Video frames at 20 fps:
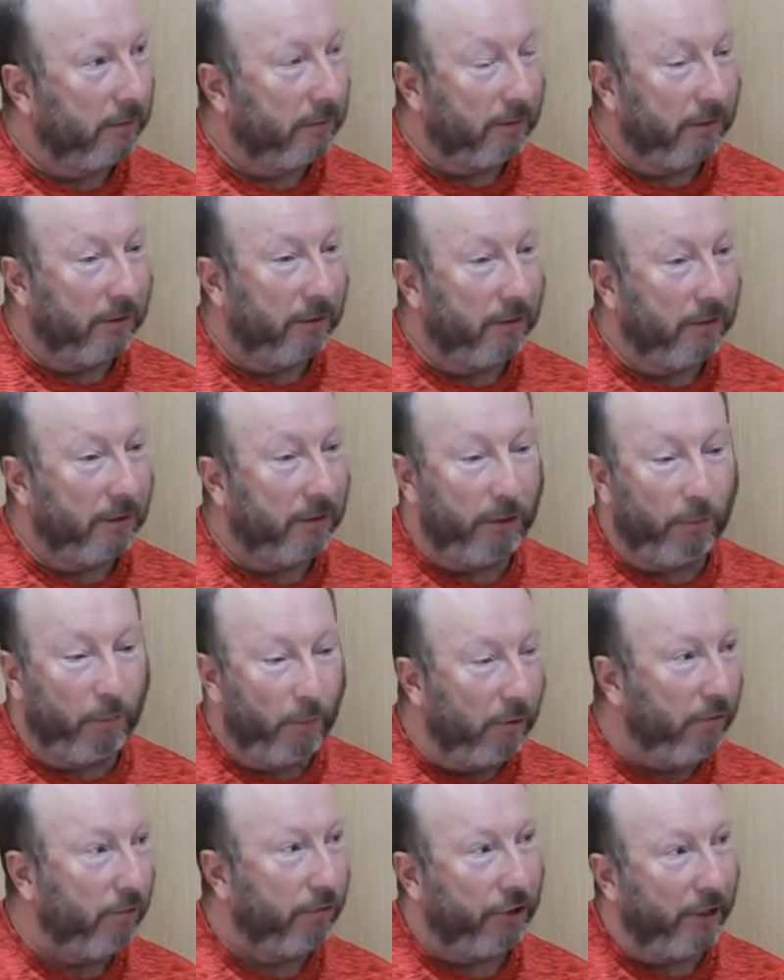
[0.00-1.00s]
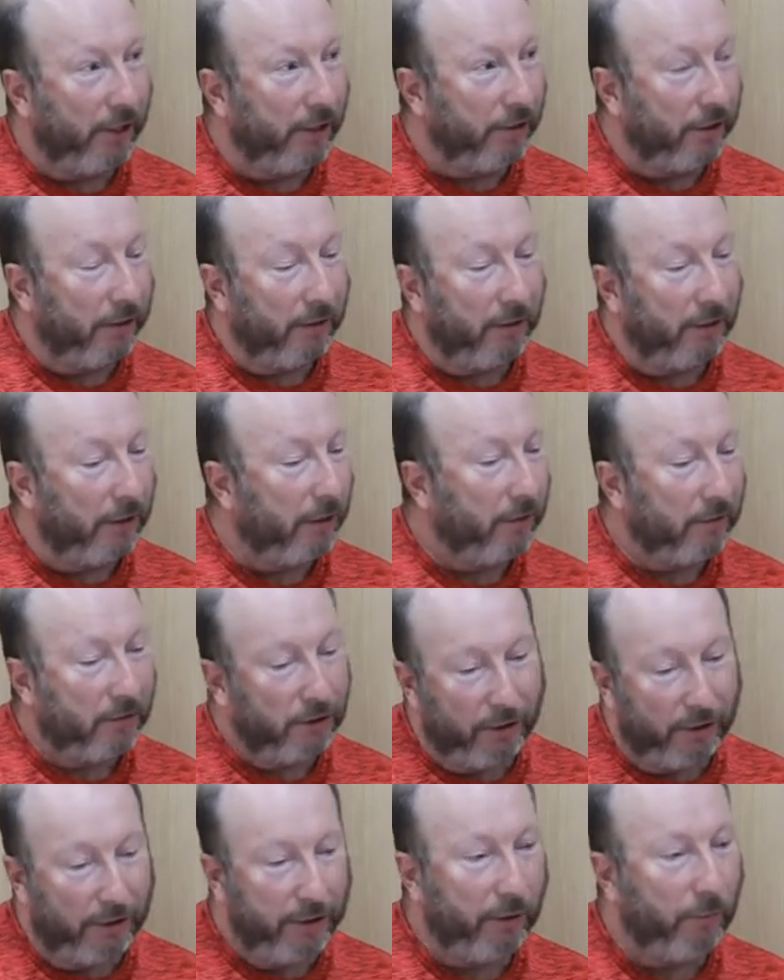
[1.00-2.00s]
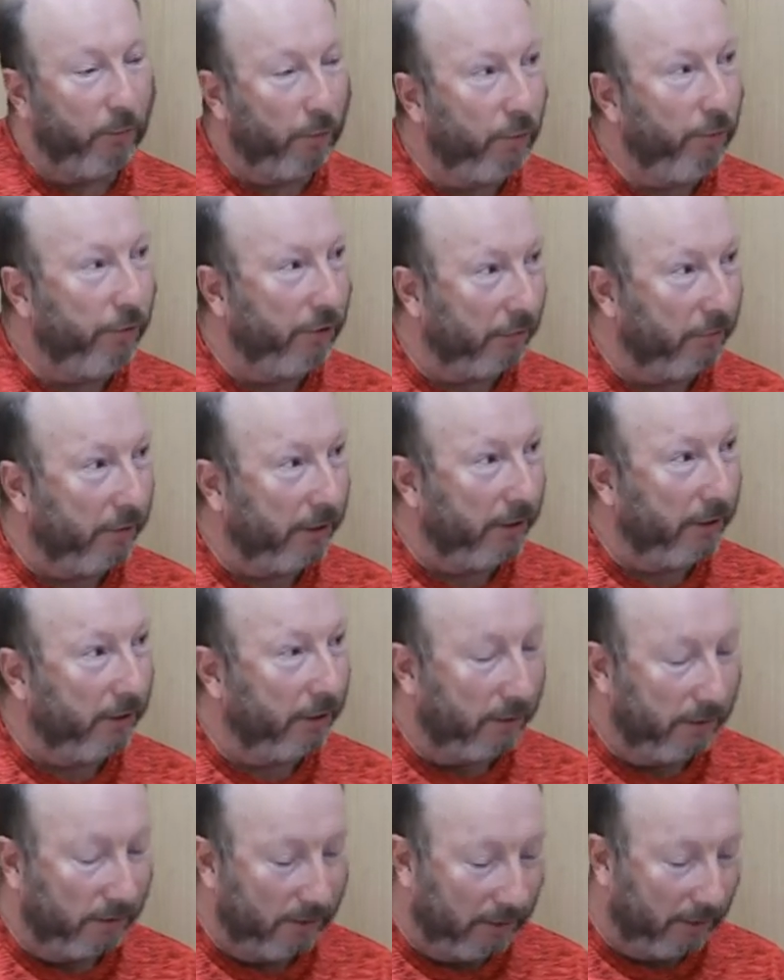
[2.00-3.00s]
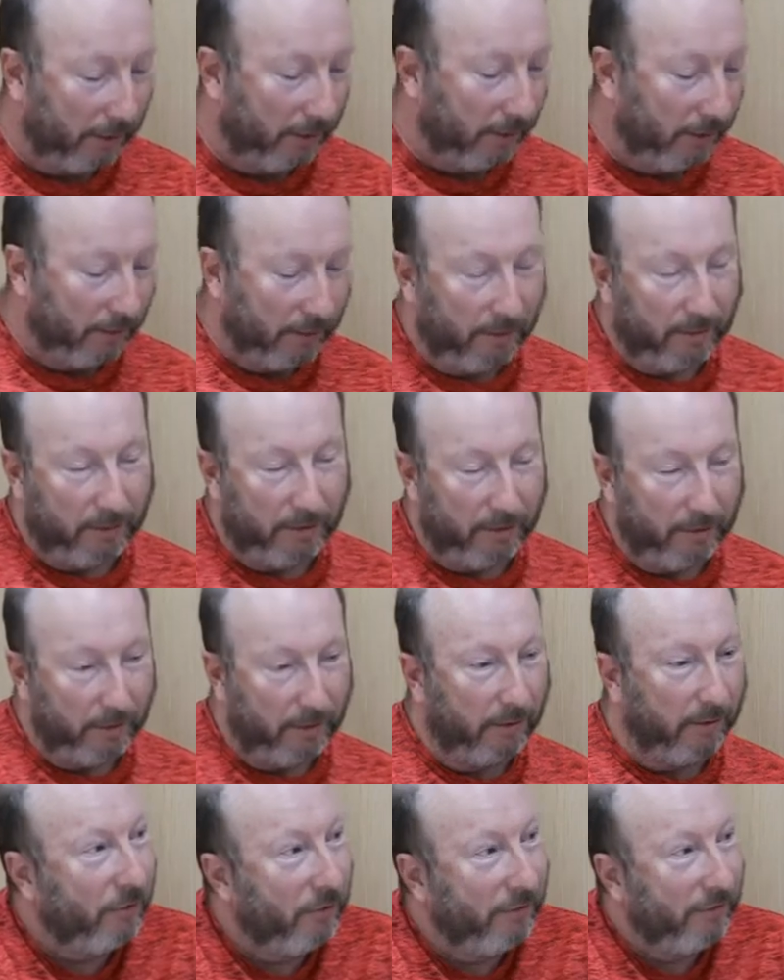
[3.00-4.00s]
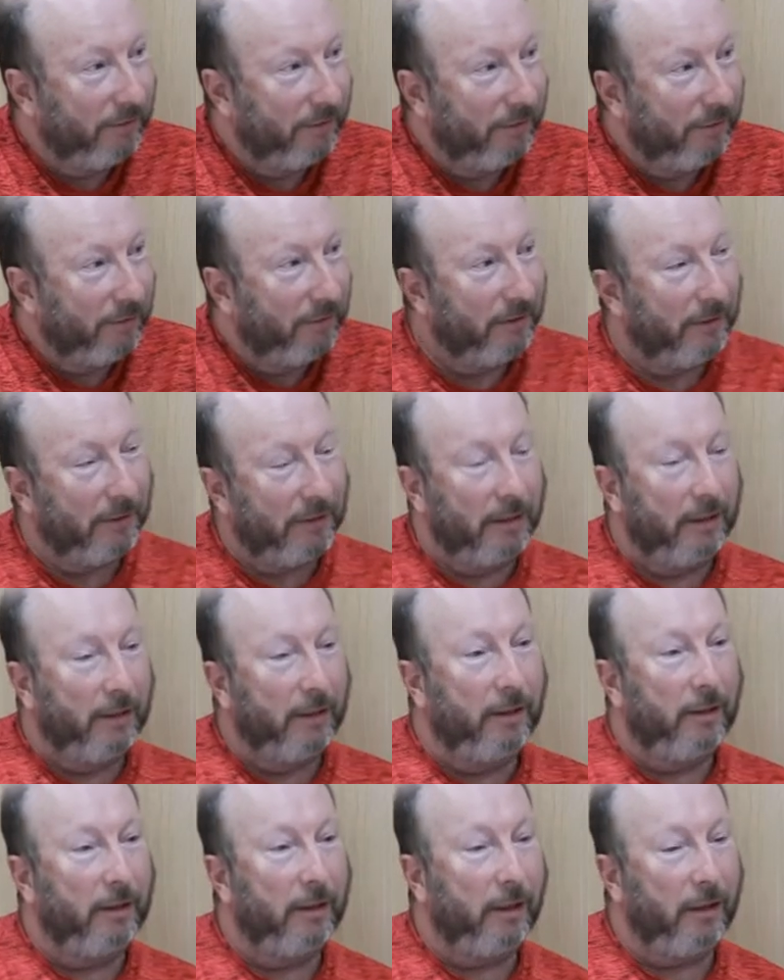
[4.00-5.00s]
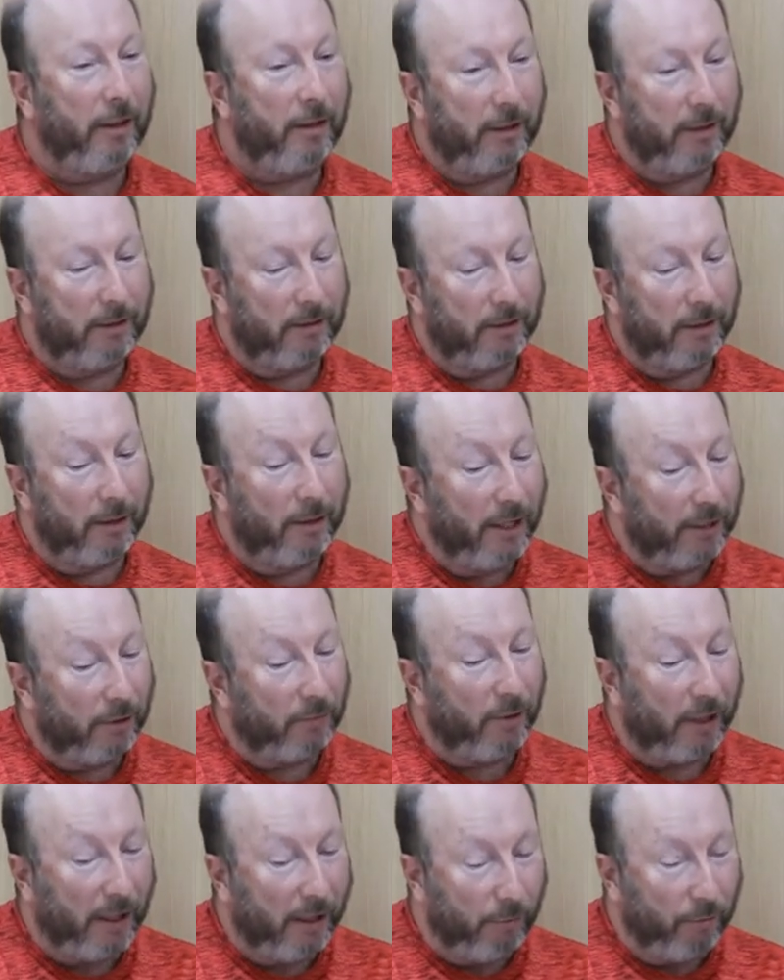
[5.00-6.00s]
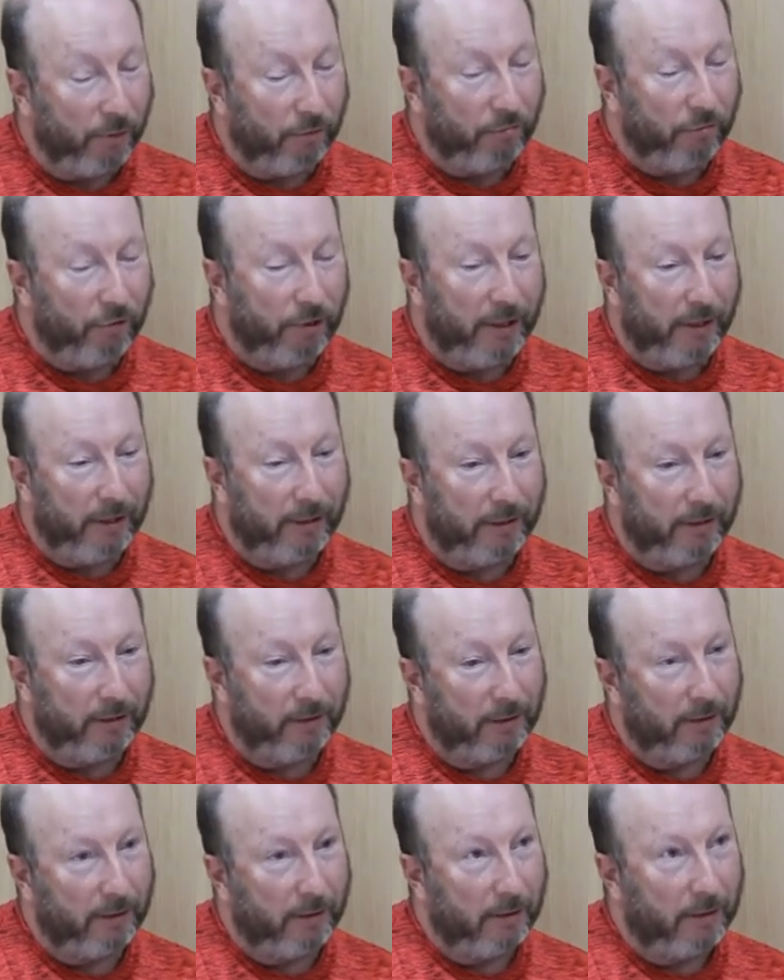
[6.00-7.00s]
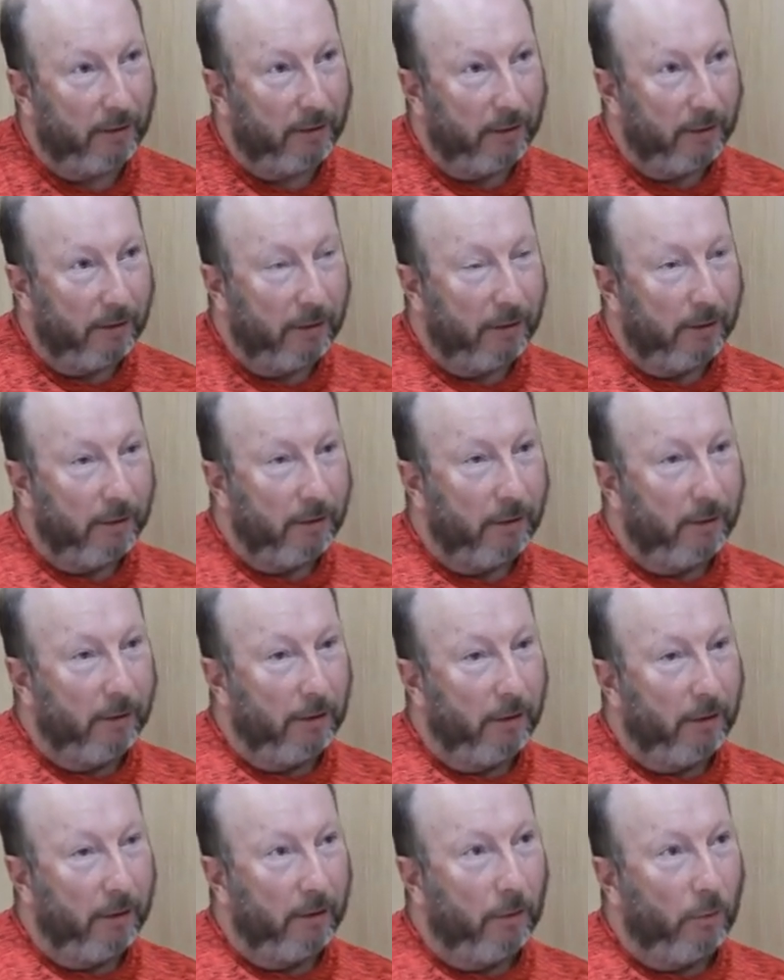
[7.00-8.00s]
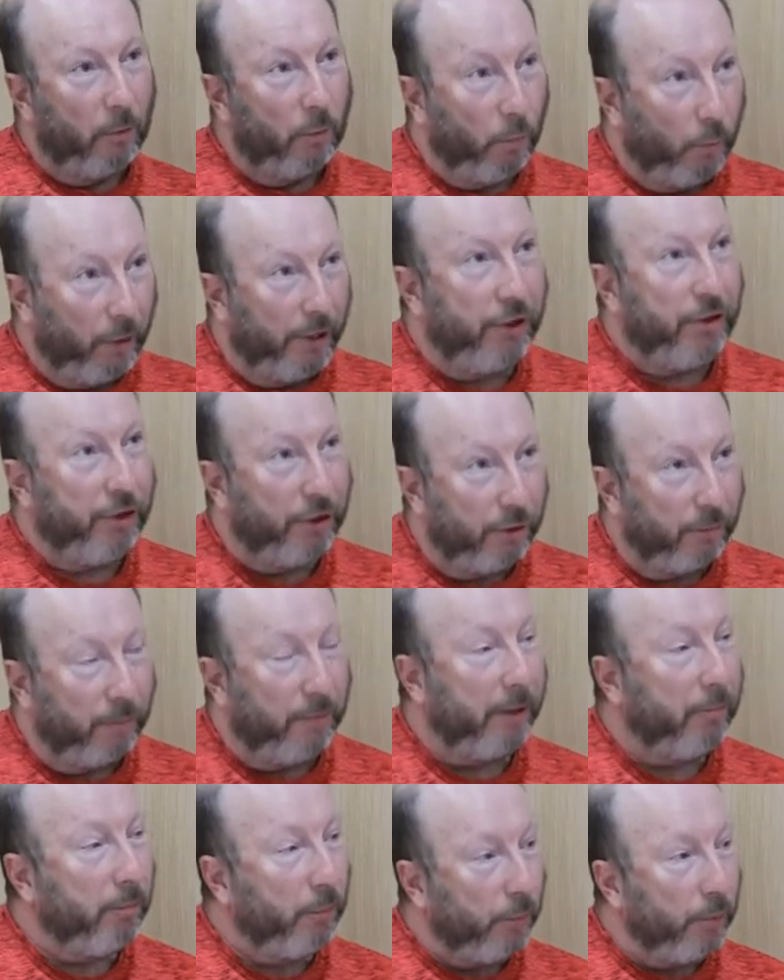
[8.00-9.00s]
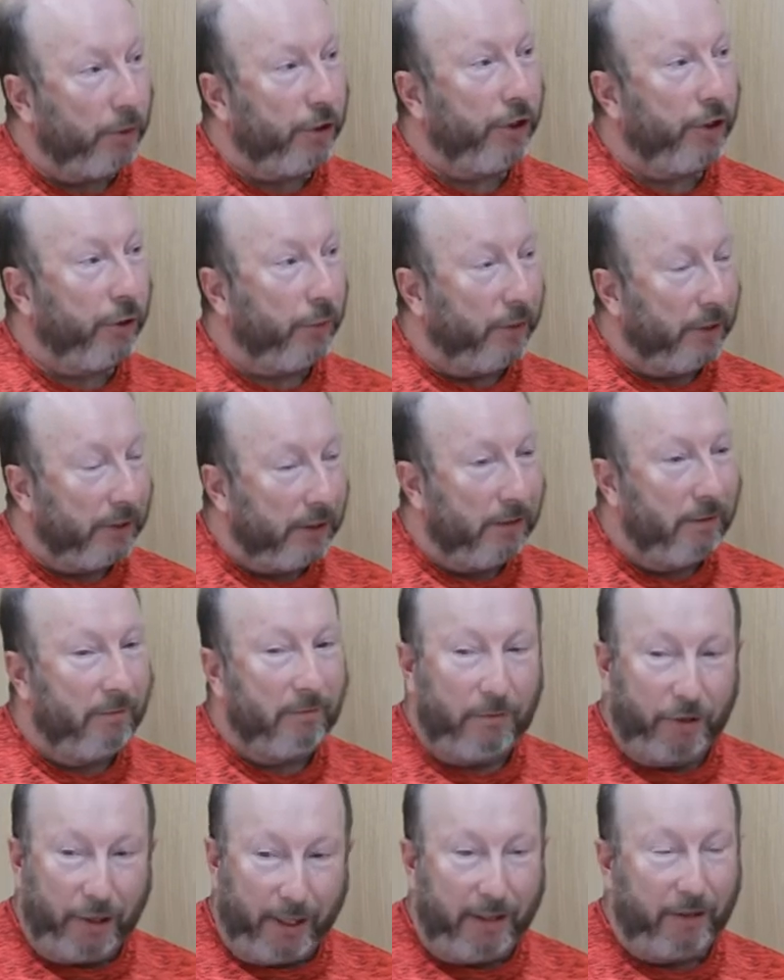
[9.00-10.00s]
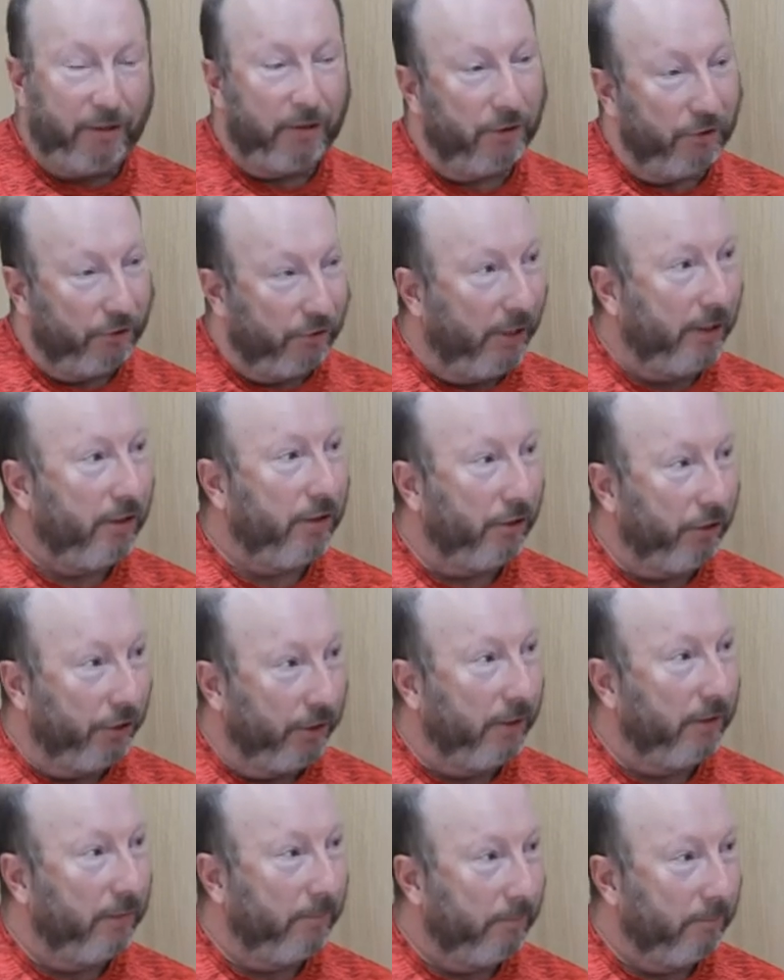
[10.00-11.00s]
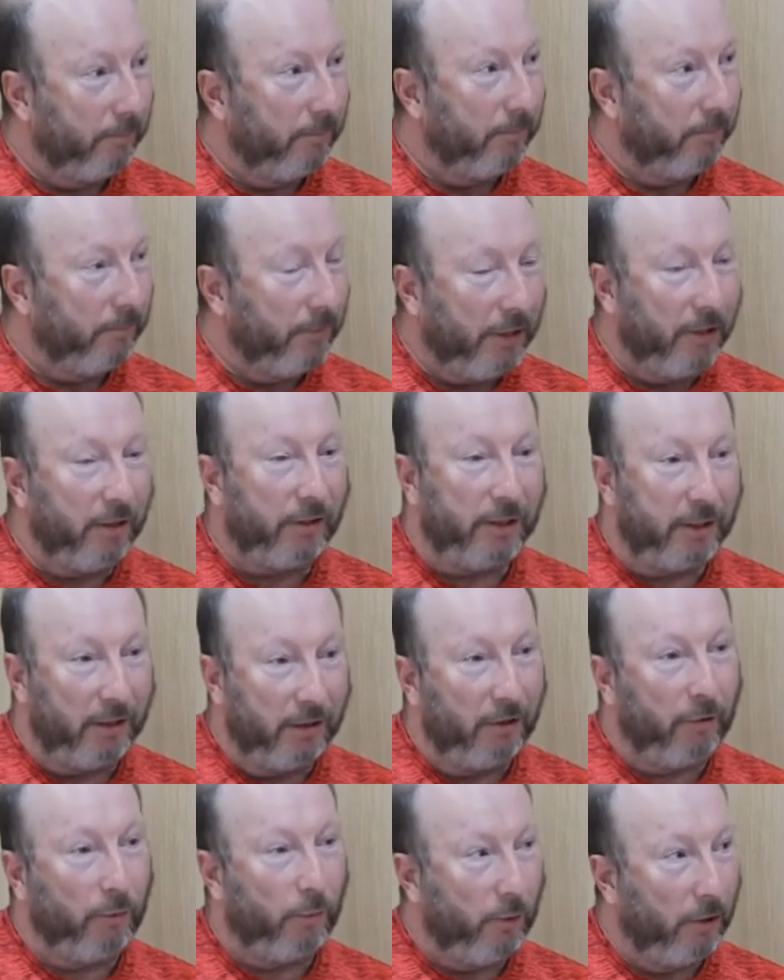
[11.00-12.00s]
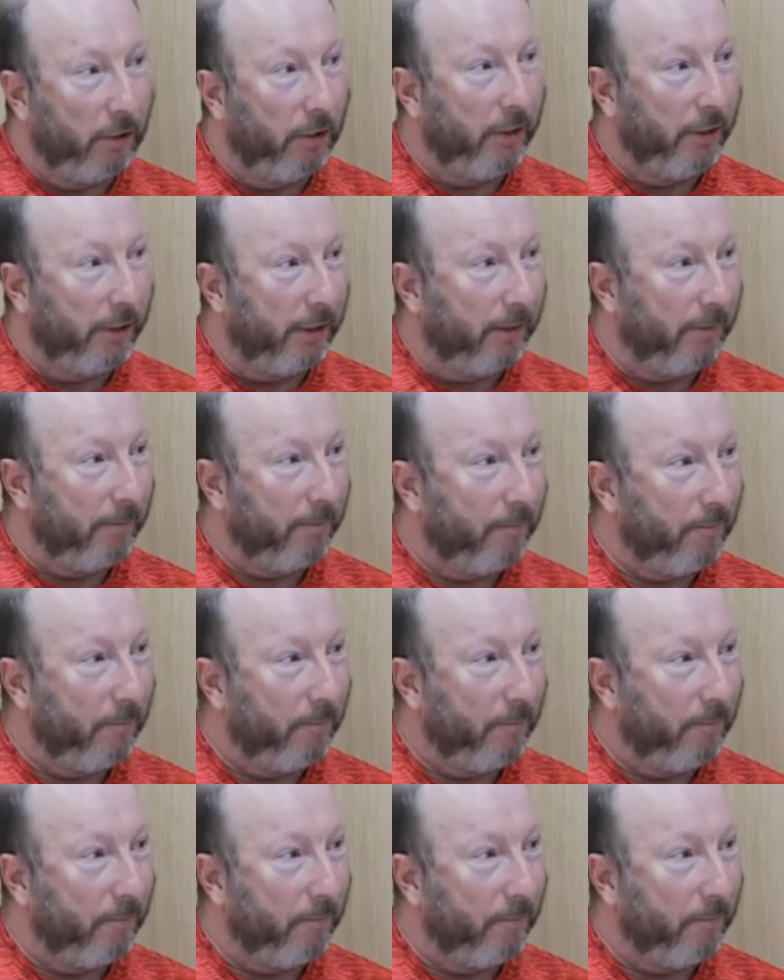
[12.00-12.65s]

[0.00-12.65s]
Because it won't change anything, and Turkey will not recognise it. And that's what I would really wish that people would do, is change the strategy, because it's not working.